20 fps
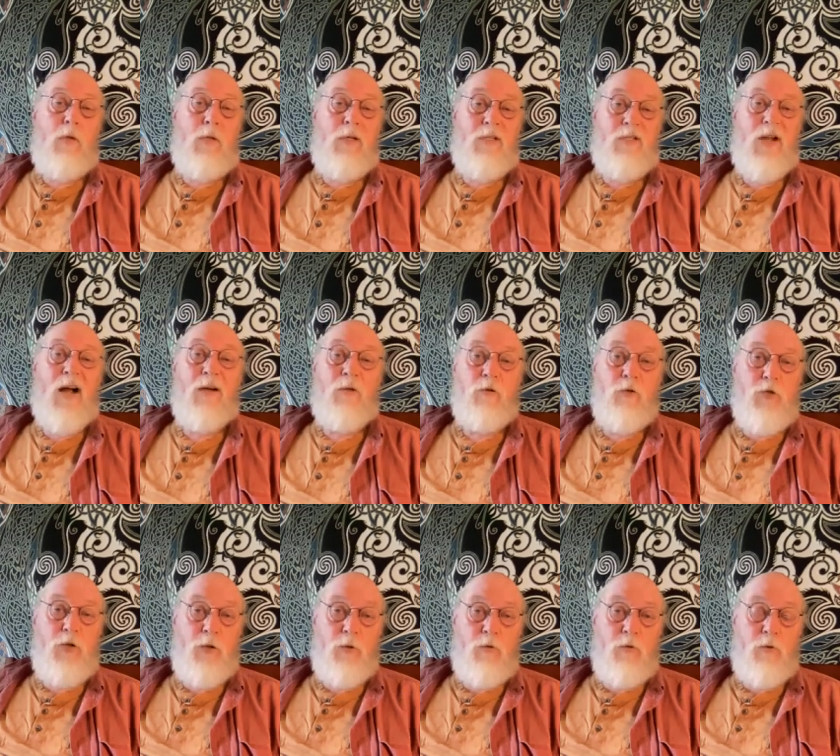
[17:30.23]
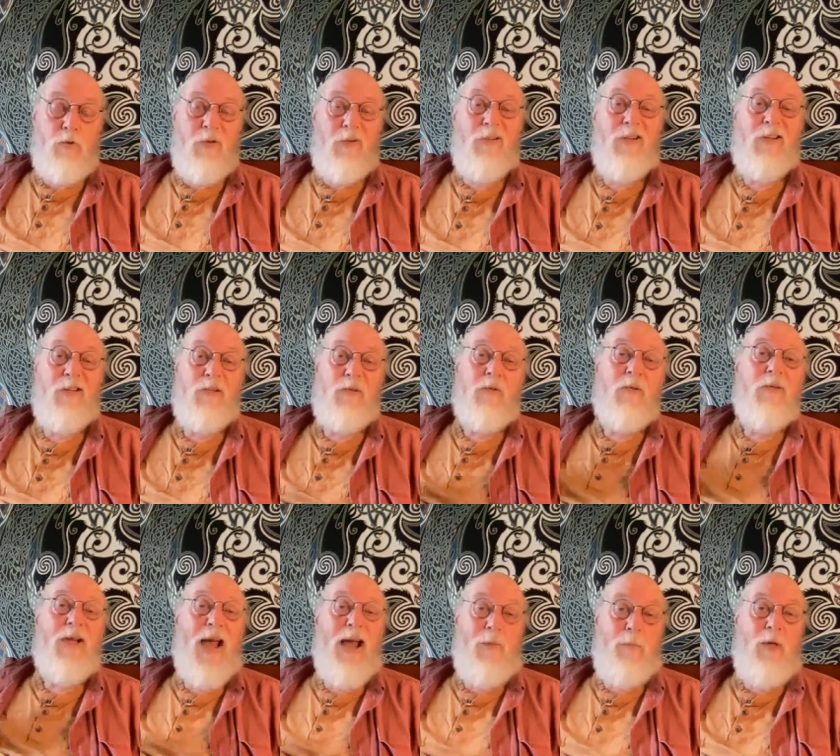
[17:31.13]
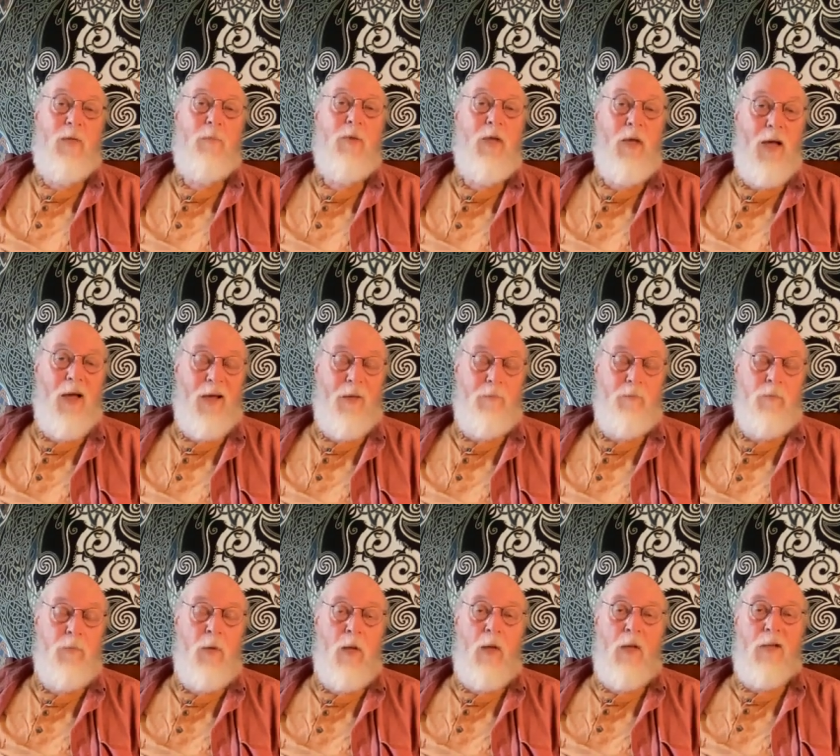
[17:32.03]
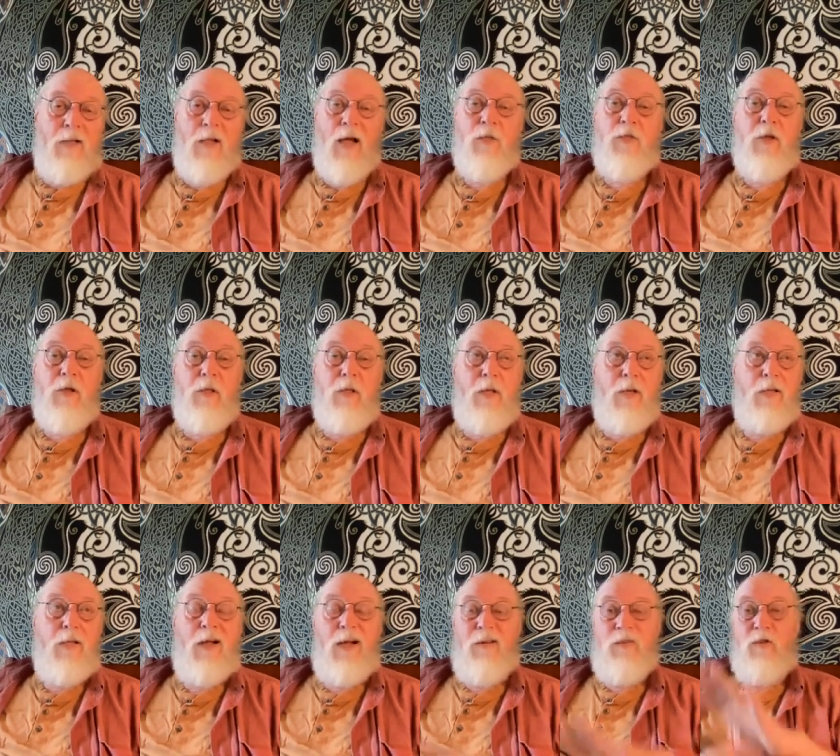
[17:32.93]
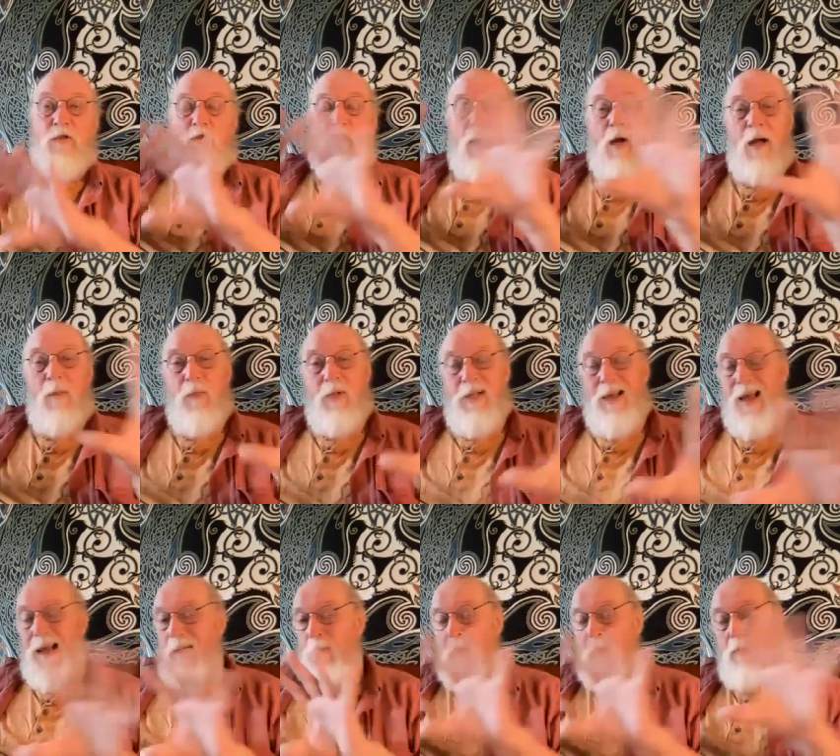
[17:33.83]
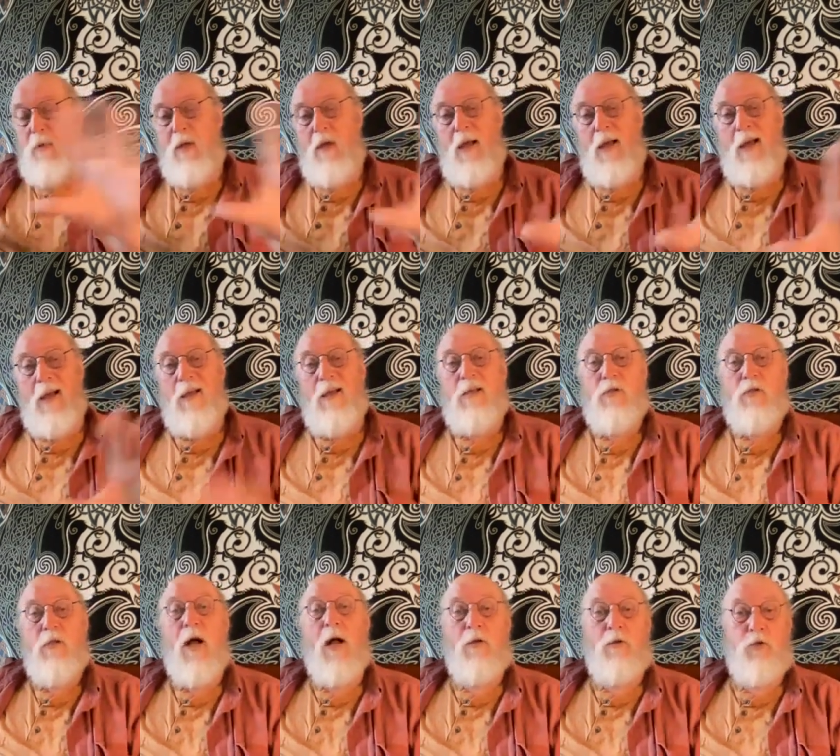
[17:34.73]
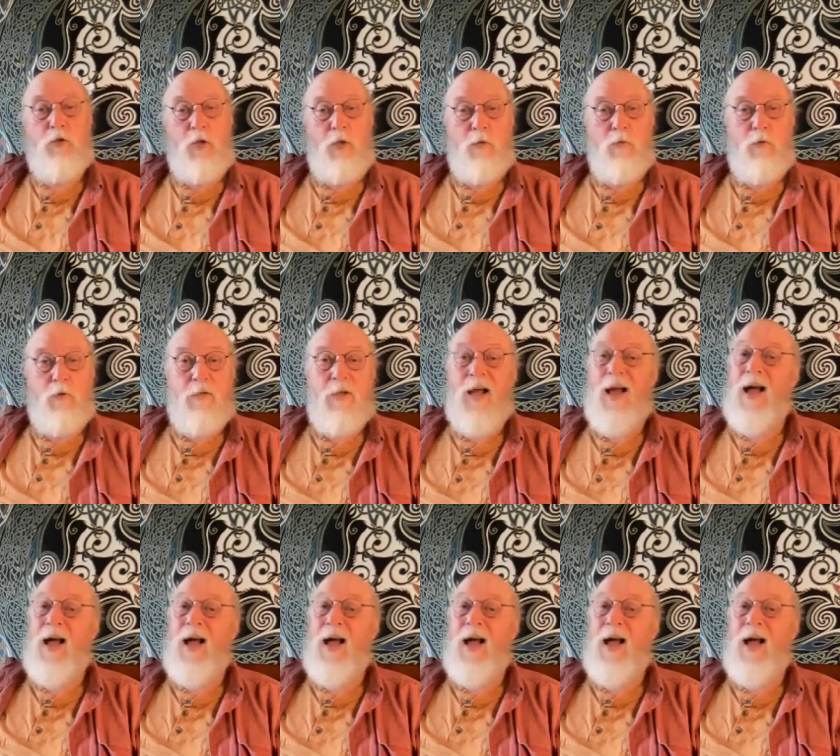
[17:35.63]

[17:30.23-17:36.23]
Dr. Childress, at least ABPA. Nothing that I describe in ABPA is Dr. Childress.